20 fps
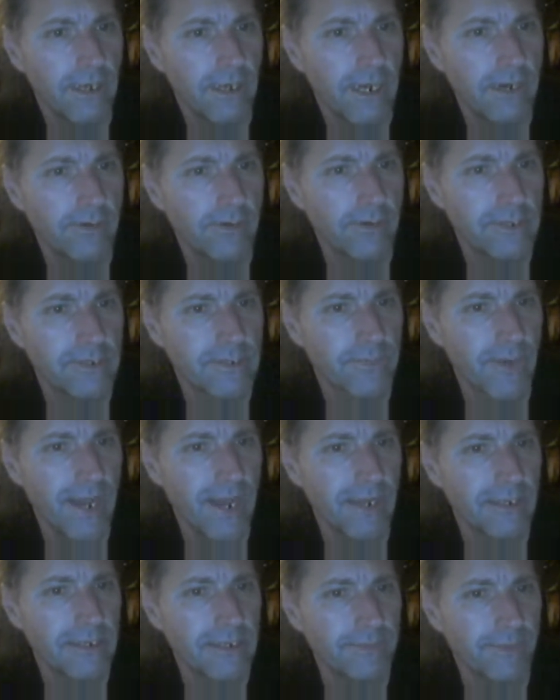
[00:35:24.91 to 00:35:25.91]
Aries
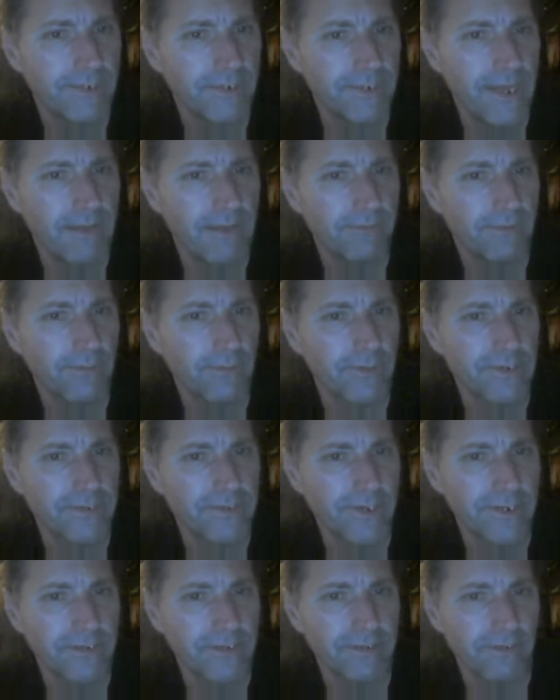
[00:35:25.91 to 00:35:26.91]
rallies, but Neville
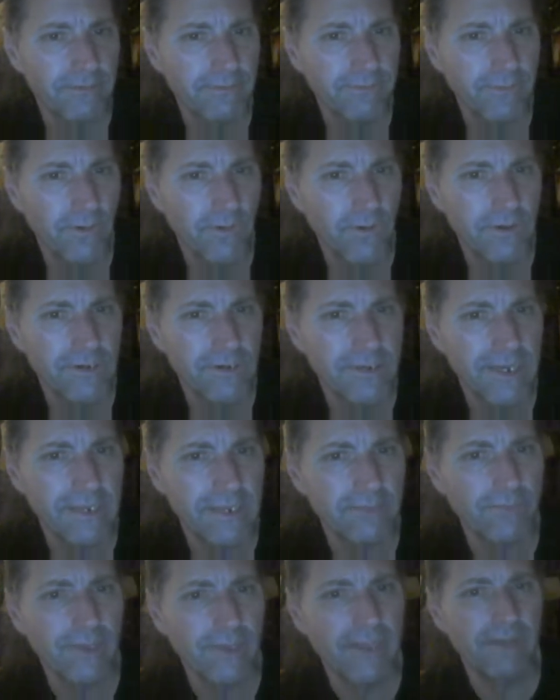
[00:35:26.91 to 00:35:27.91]
retreats to the floors
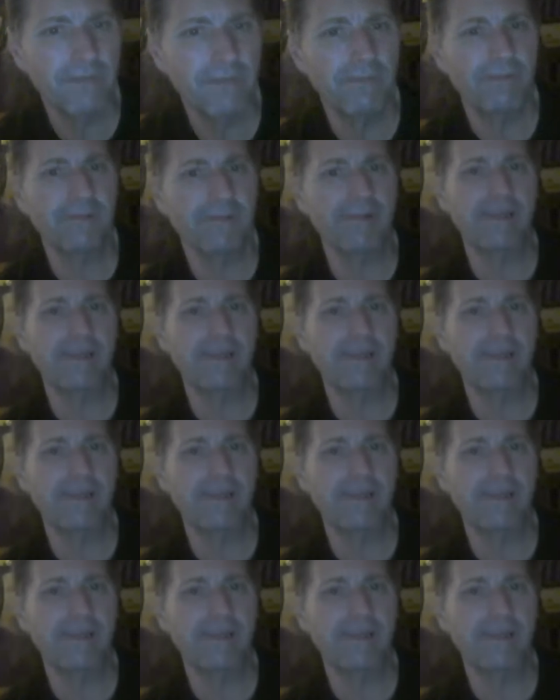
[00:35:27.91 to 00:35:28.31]
as we